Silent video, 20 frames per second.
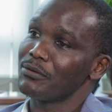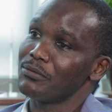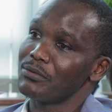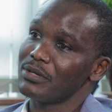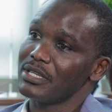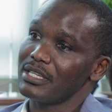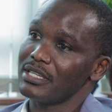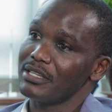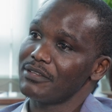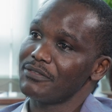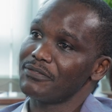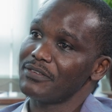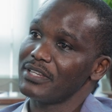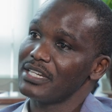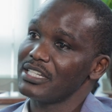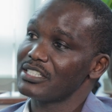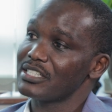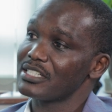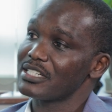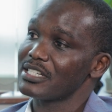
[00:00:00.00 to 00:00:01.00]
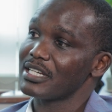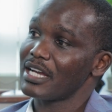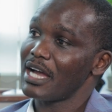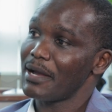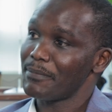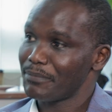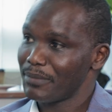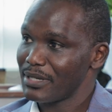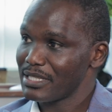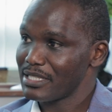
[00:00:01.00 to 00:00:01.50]
we finished
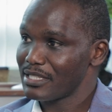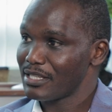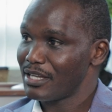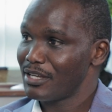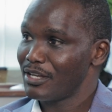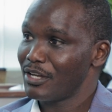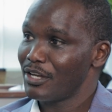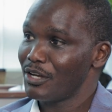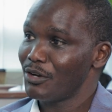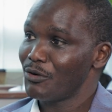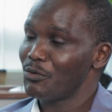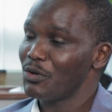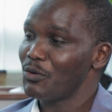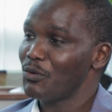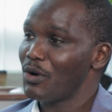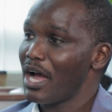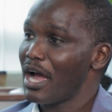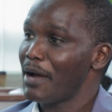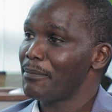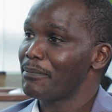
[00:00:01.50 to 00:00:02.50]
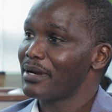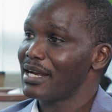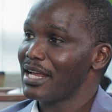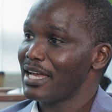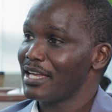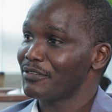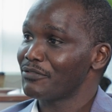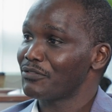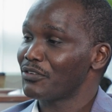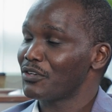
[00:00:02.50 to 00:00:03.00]
campus, we were
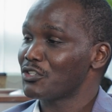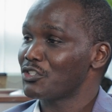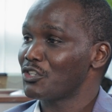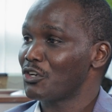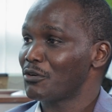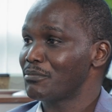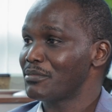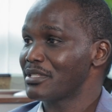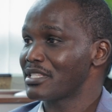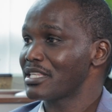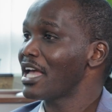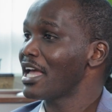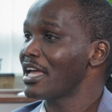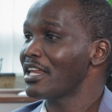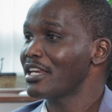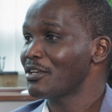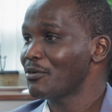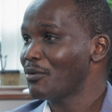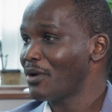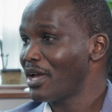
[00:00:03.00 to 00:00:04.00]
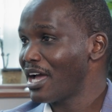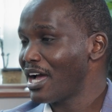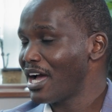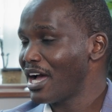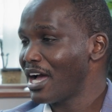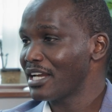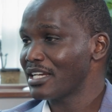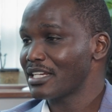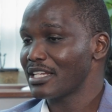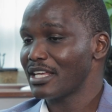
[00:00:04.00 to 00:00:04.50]
applying for jobs anywhere
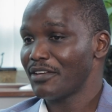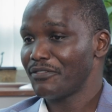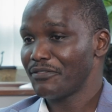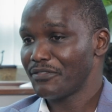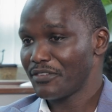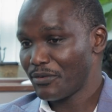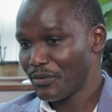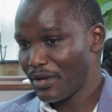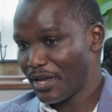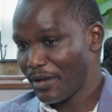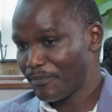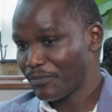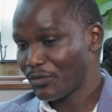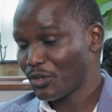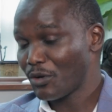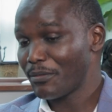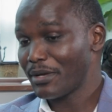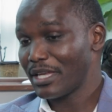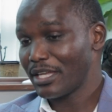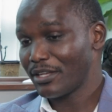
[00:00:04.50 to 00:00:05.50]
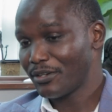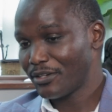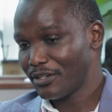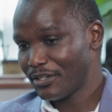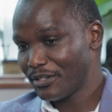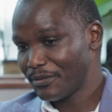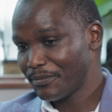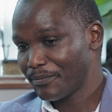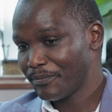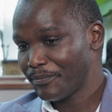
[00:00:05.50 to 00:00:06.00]
and everywhere. Oh my
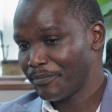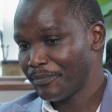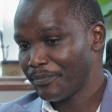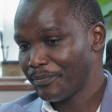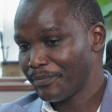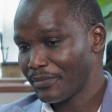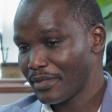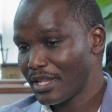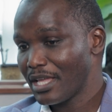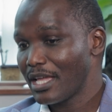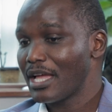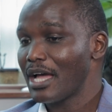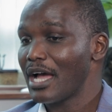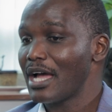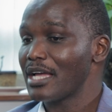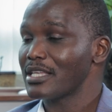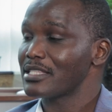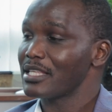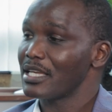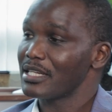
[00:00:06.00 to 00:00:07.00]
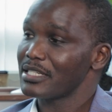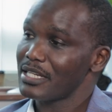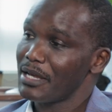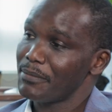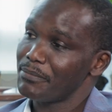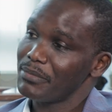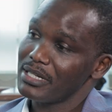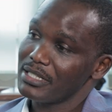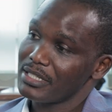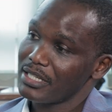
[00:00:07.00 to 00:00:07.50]
God. I sent
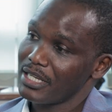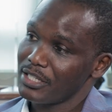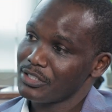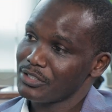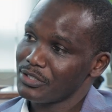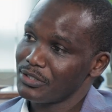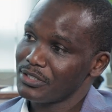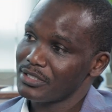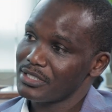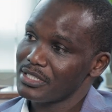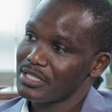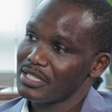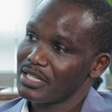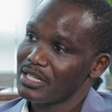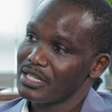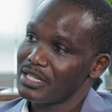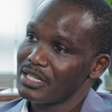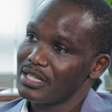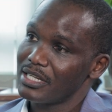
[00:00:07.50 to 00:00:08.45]
applications.